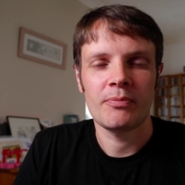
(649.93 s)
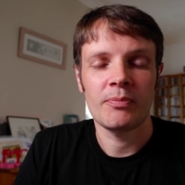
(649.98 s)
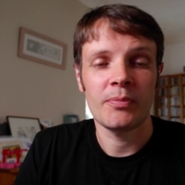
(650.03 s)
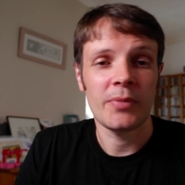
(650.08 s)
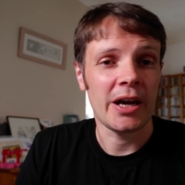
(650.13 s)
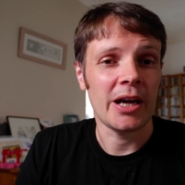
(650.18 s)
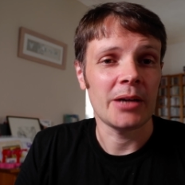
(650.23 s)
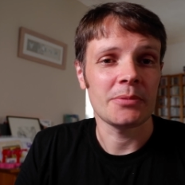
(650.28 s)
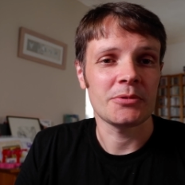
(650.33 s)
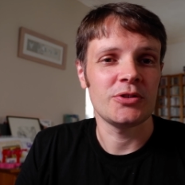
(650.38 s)

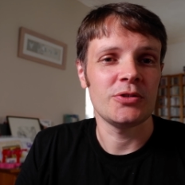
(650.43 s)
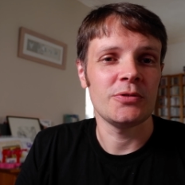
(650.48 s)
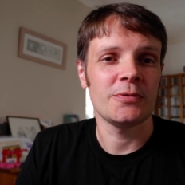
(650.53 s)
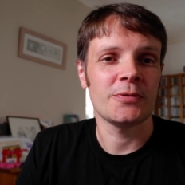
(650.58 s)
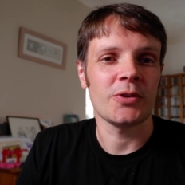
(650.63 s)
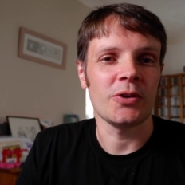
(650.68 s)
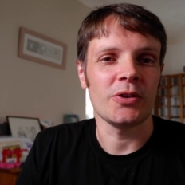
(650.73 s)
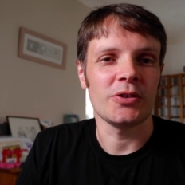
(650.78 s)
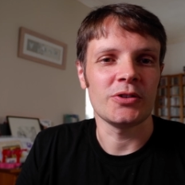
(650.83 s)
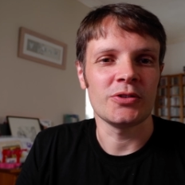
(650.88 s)
Perhaps
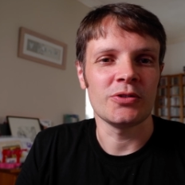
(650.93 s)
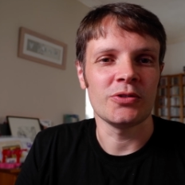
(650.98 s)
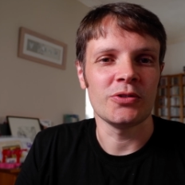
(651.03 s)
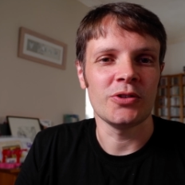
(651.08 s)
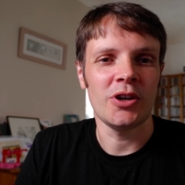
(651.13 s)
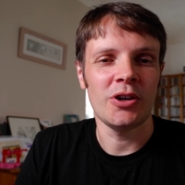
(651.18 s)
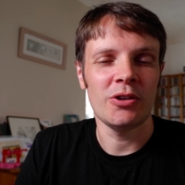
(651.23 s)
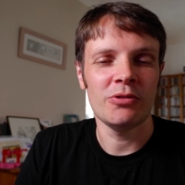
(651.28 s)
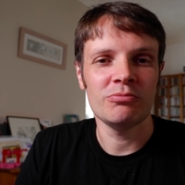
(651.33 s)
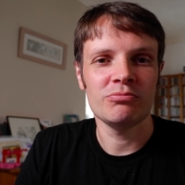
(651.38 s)
you've got
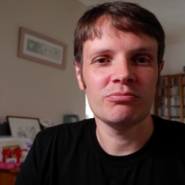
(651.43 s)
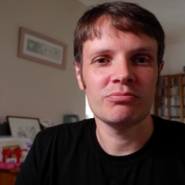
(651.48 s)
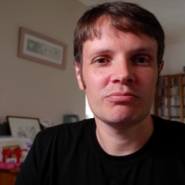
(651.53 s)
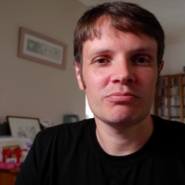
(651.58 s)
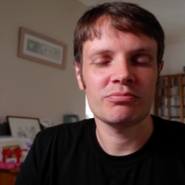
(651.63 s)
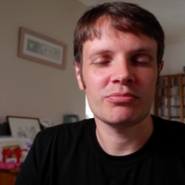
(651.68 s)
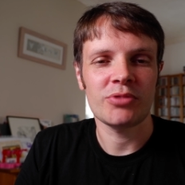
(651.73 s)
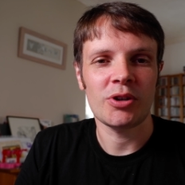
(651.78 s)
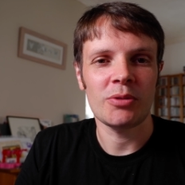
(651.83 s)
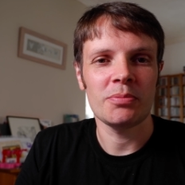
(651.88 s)
your
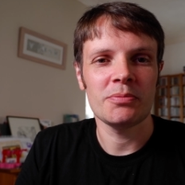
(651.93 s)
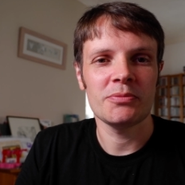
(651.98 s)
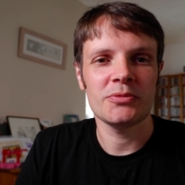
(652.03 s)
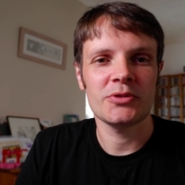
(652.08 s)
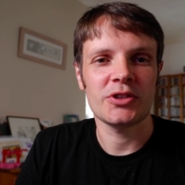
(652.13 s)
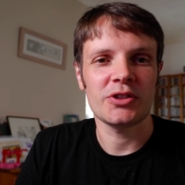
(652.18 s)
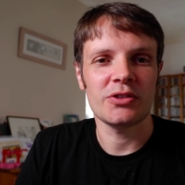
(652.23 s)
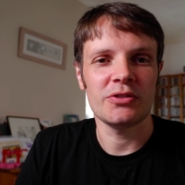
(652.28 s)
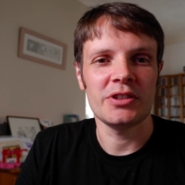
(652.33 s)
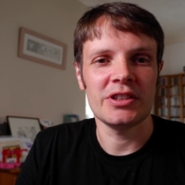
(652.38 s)
own
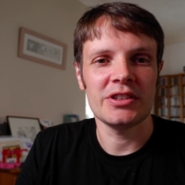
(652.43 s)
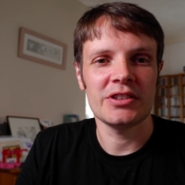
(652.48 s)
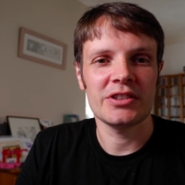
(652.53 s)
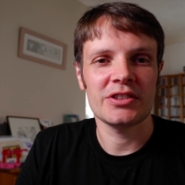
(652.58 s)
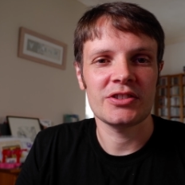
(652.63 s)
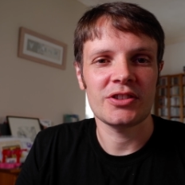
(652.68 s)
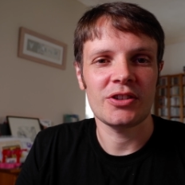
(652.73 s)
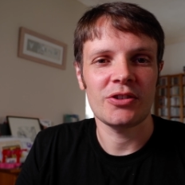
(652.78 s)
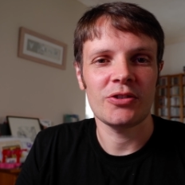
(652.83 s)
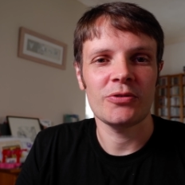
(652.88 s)
problems that you need
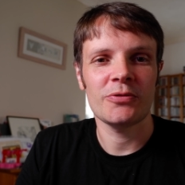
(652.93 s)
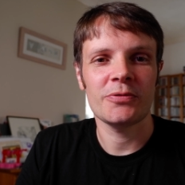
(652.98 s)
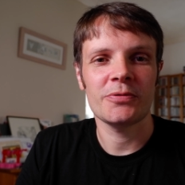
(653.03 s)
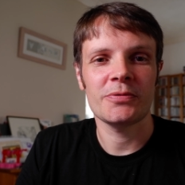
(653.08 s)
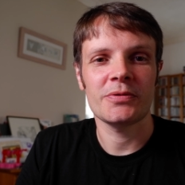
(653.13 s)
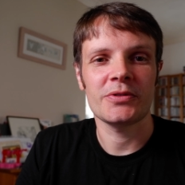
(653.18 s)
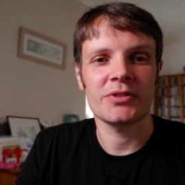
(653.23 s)
to solve.